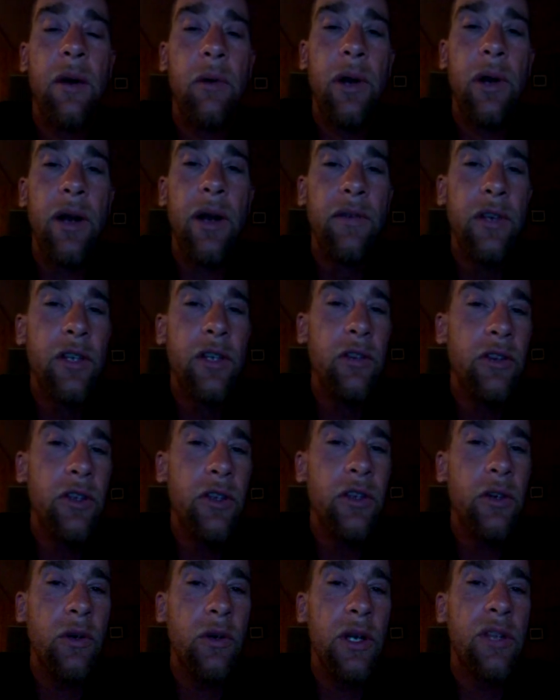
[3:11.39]
whatever you
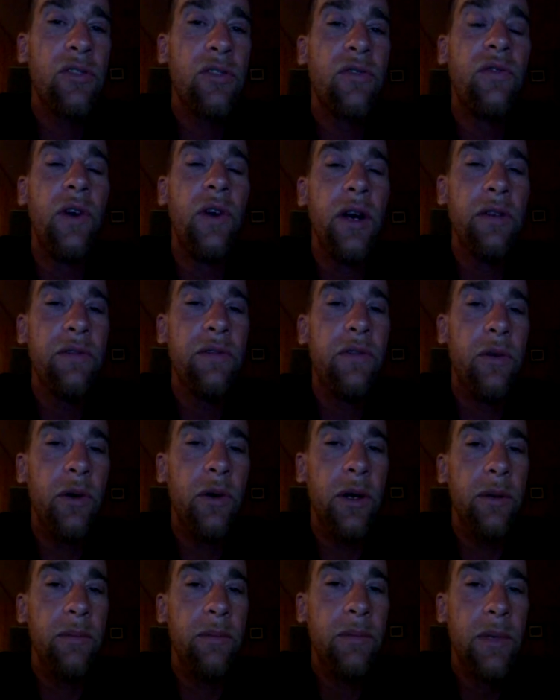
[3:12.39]
do, it's fun
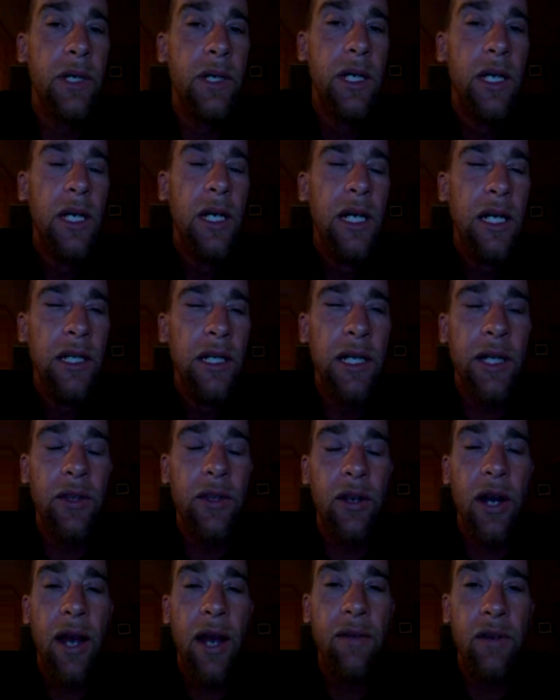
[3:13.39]
for them,
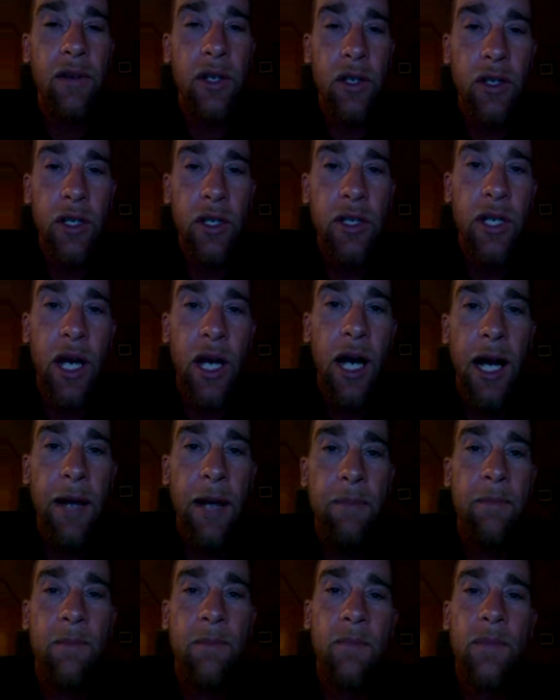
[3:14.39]
that they're having a good
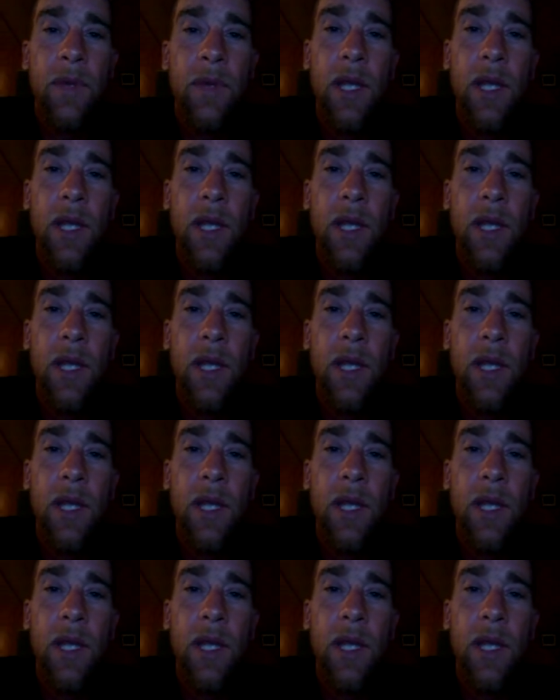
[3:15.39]
time,